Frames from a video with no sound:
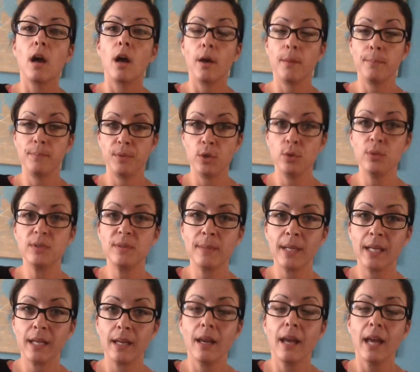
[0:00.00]
abuse
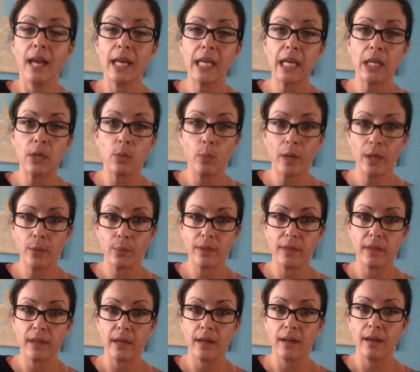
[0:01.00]
me and get away
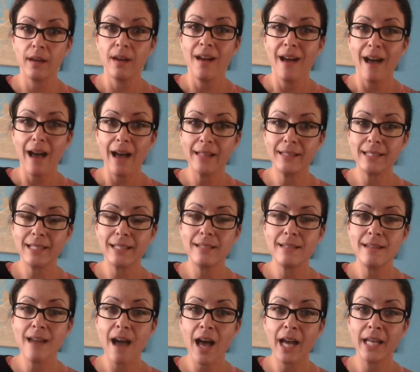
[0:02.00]
with it. I did
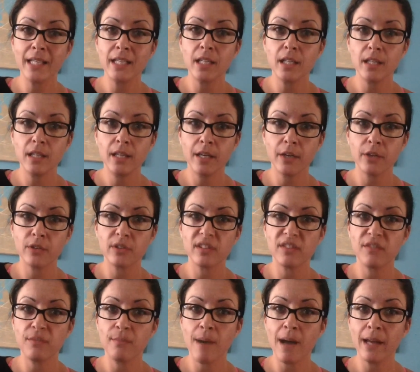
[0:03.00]
9 years
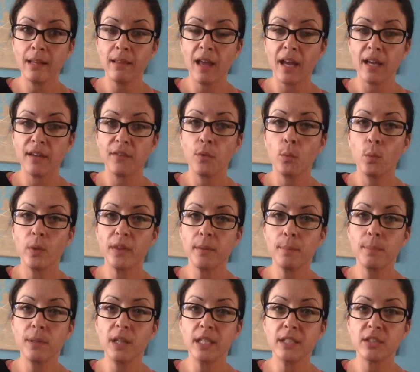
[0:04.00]
of my life with a
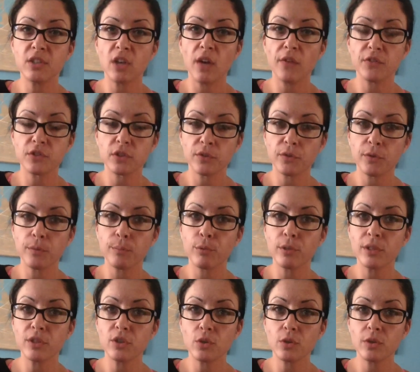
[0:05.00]
police officer from
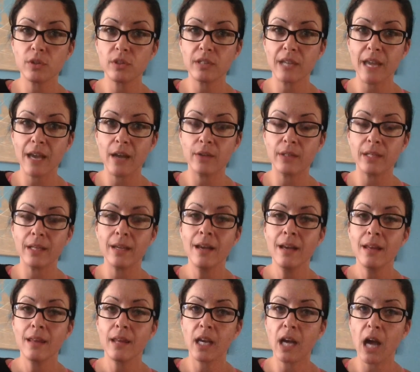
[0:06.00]
Prince George's County
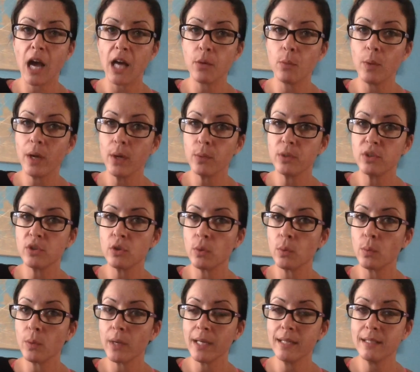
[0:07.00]
that got away with
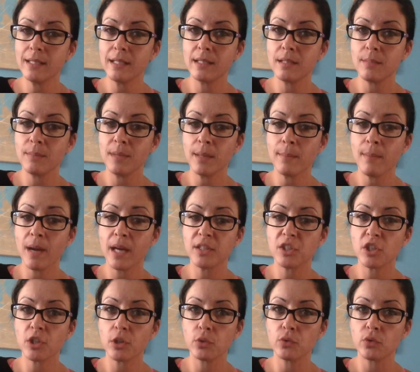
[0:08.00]
doing what he did to me and my
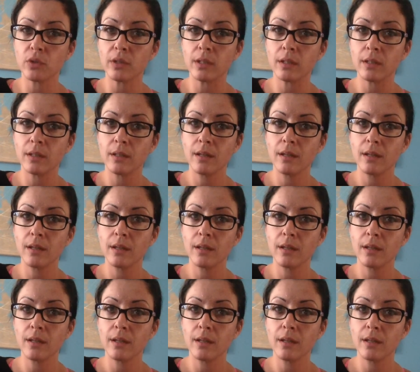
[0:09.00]
children.